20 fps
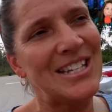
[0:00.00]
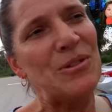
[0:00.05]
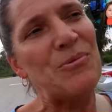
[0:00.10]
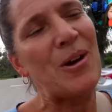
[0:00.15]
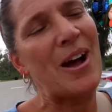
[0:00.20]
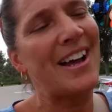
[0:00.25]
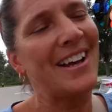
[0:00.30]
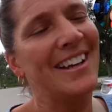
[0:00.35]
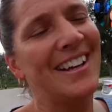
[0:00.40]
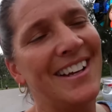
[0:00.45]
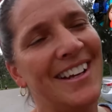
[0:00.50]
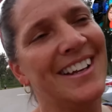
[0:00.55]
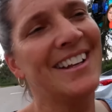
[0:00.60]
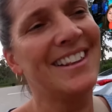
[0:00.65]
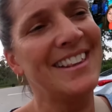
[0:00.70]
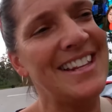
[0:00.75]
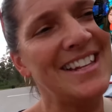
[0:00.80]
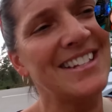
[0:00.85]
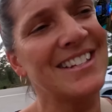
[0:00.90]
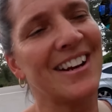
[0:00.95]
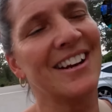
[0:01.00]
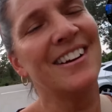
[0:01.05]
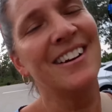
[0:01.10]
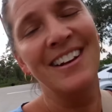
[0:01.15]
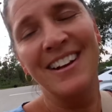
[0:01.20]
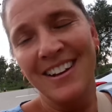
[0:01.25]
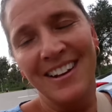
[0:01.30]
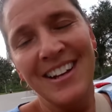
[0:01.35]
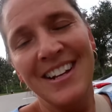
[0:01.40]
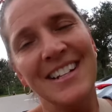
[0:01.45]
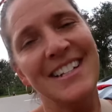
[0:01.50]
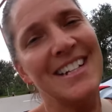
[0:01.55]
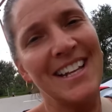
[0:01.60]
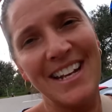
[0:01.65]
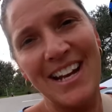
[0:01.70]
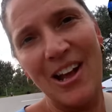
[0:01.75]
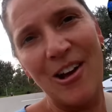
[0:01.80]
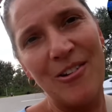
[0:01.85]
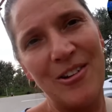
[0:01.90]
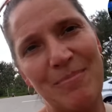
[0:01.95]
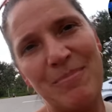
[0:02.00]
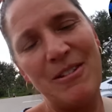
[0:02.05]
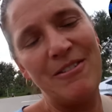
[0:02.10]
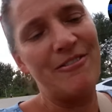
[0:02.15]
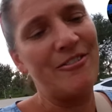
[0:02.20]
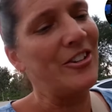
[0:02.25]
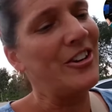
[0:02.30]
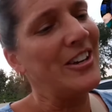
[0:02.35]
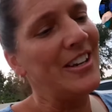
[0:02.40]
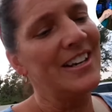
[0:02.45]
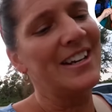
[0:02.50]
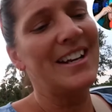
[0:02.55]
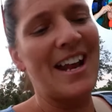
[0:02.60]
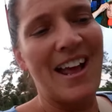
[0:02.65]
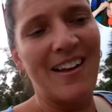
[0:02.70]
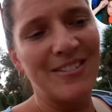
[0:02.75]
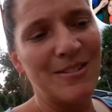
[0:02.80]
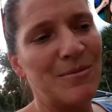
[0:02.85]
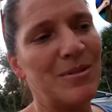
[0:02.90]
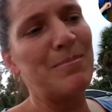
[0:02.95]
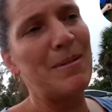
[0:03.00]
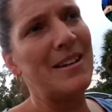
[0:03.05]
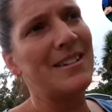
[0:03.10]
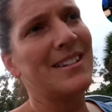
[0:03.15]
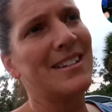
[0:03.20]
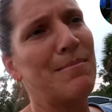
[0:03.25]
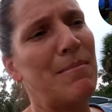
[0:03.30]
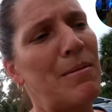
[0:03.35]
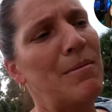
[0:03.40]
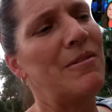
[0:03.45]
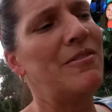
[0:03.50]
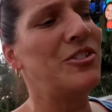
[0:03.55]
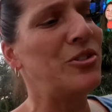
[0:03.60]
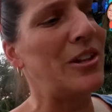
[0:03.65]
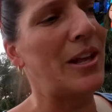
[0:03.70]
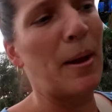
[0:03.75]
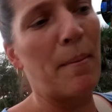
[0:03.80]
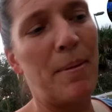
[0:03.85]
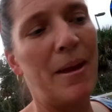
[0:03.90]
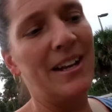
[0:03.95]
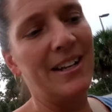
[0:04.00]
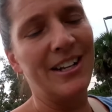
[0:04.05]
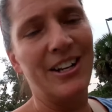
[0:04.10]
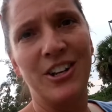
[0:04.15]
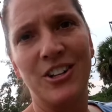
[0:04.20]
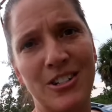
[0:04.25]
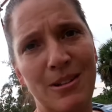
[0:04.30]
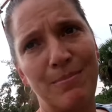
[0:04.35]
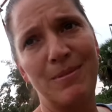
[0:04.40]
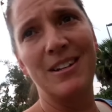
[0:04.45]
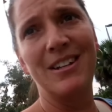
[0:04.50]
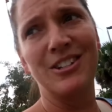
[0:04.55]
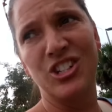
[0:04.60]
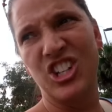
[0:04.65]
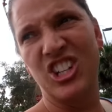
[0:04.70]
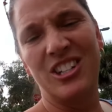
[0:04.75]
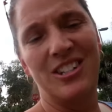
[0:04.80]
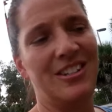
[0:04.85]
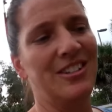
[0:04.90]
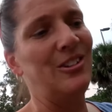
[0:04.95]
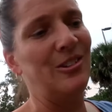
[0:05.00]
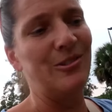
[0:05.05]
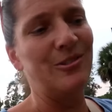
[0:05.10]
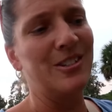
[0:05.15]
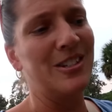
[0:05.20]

See why? These are to get out and be free and have some spaces. Maybe if we do like a picnic or something, it's good to do.